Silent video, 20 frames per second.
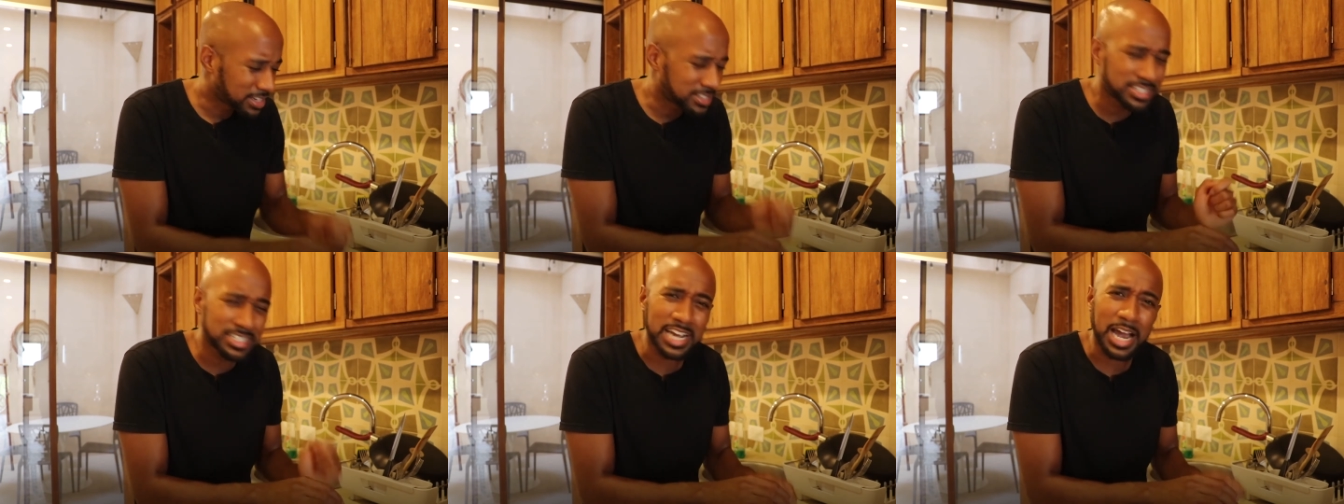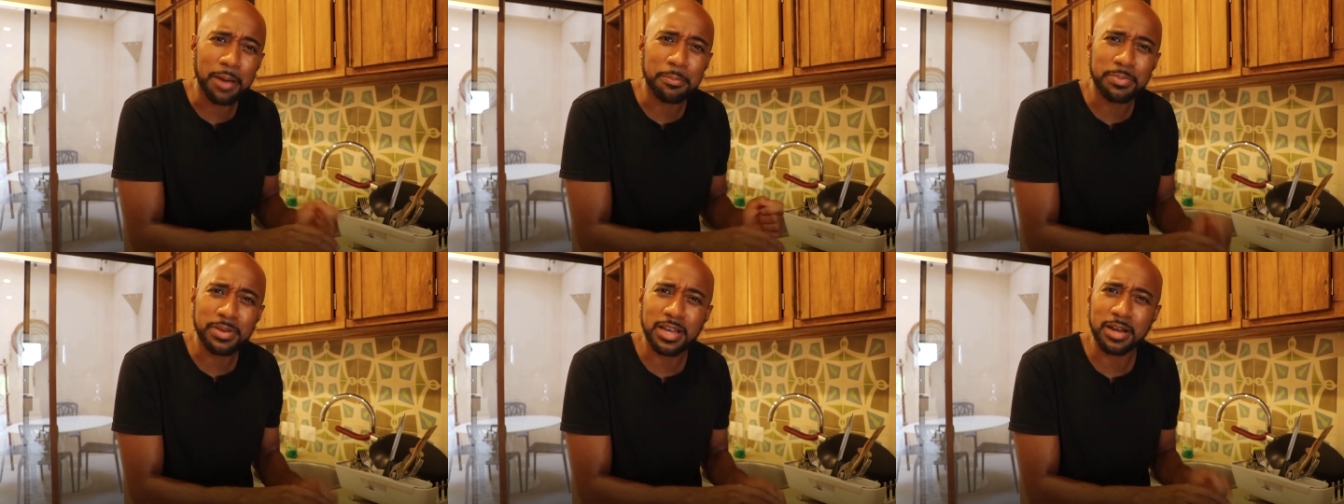
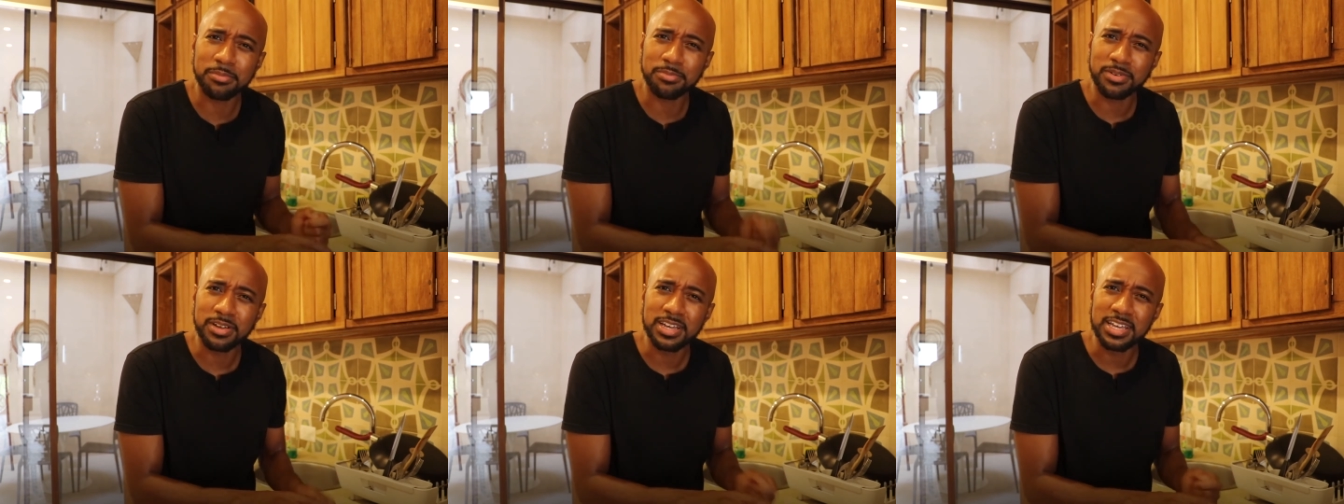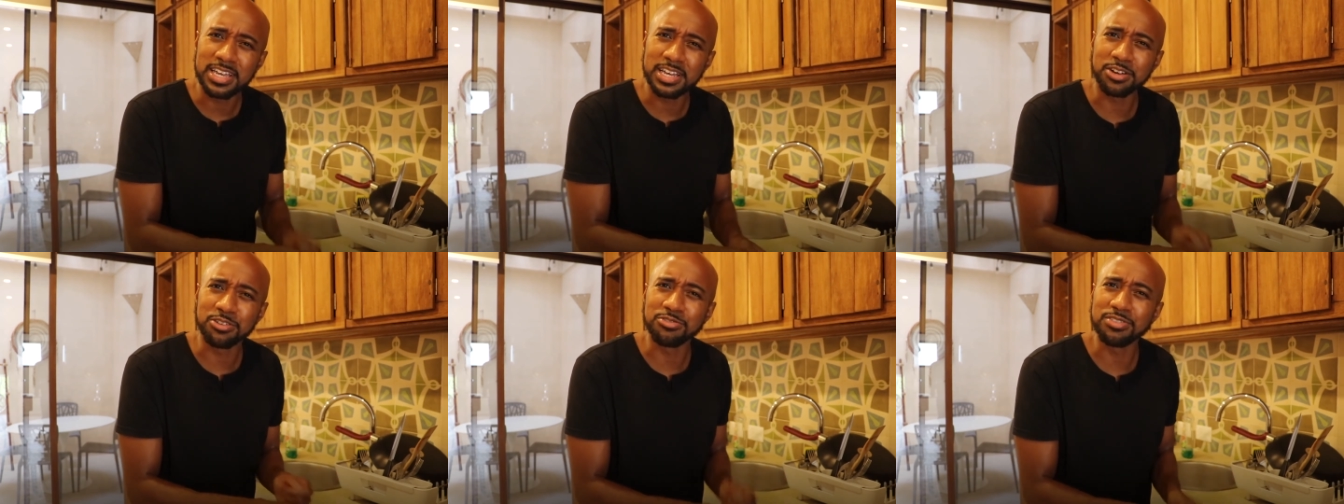chopping up
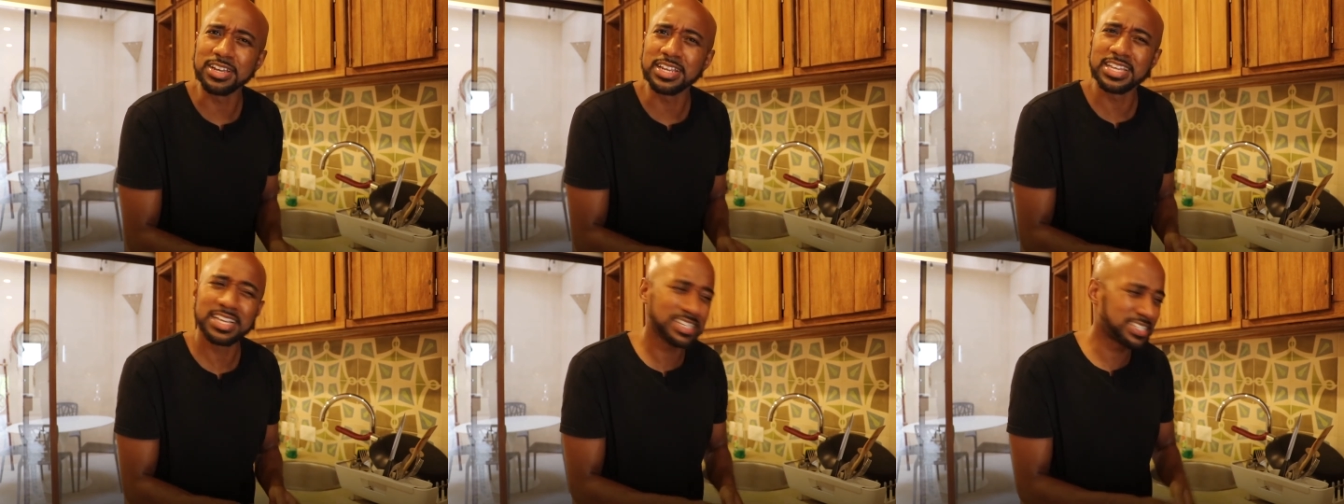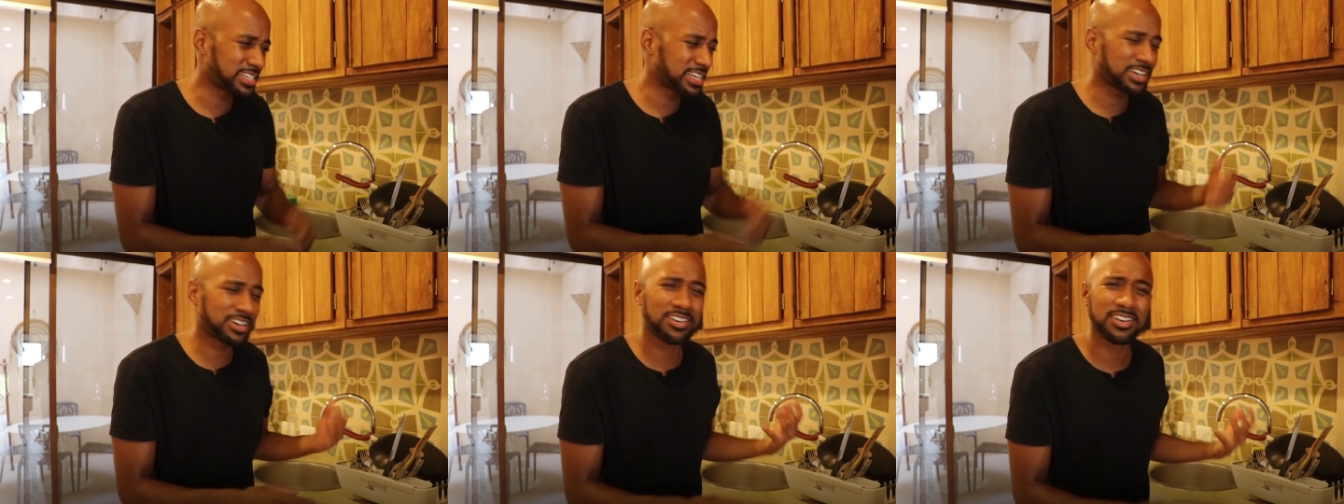
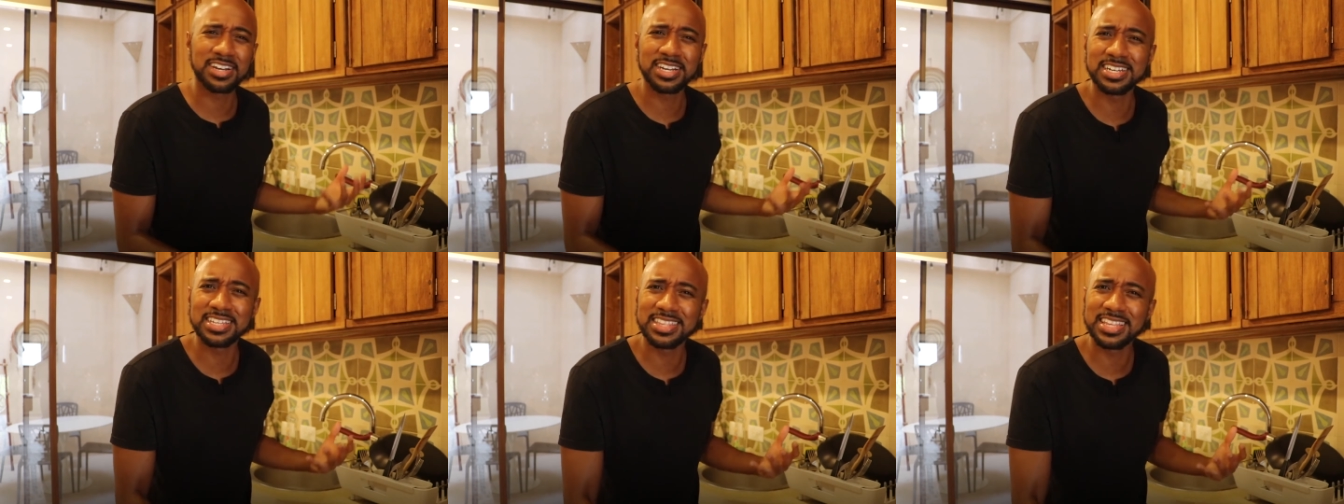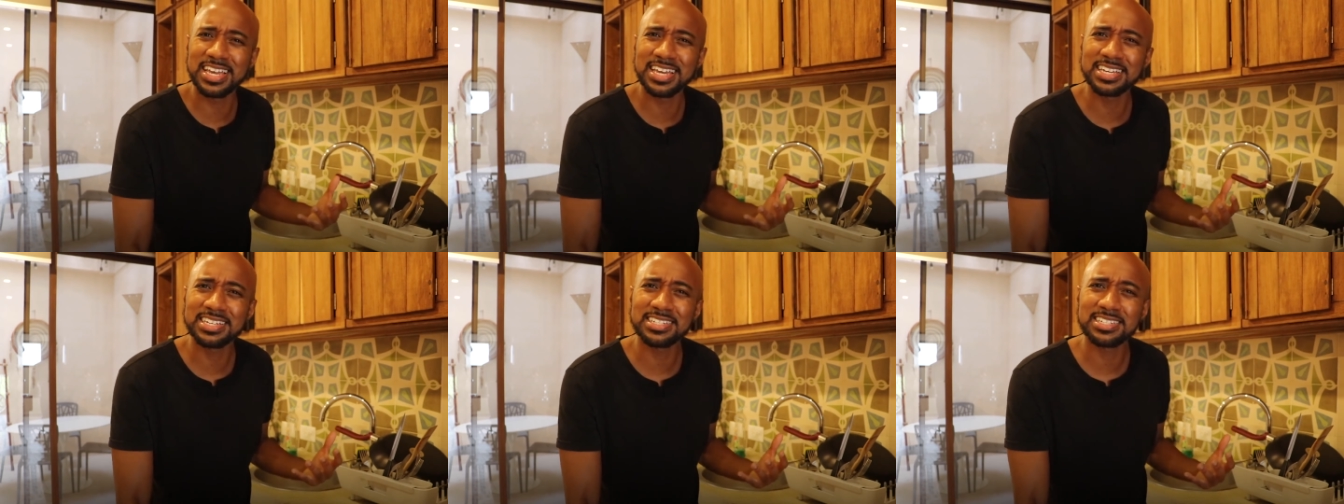ingredients and cooking
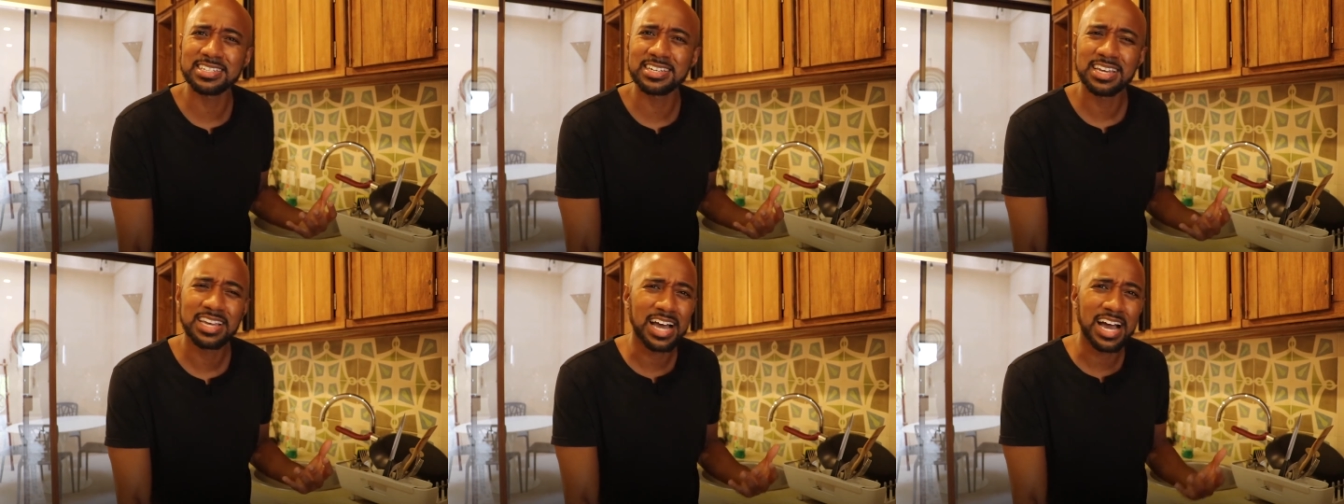things.